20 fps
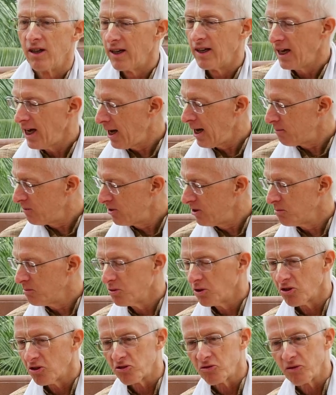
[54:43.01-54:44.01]
happened to put
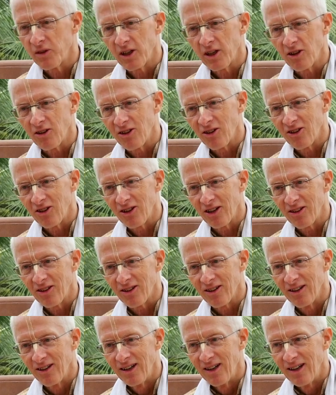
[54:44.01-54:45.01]
his finger underneath the,
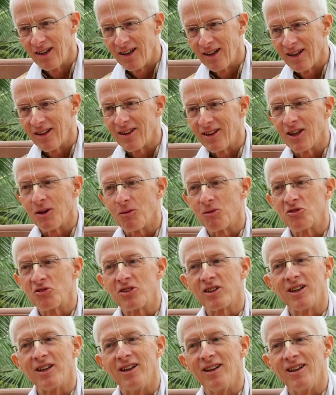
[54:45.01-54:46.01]
there was the
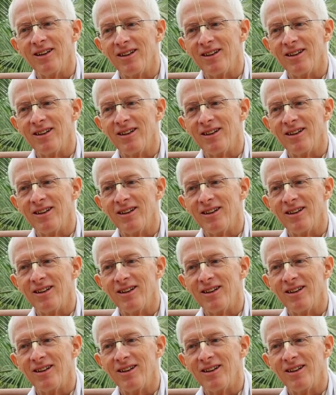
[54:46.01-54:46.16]
key.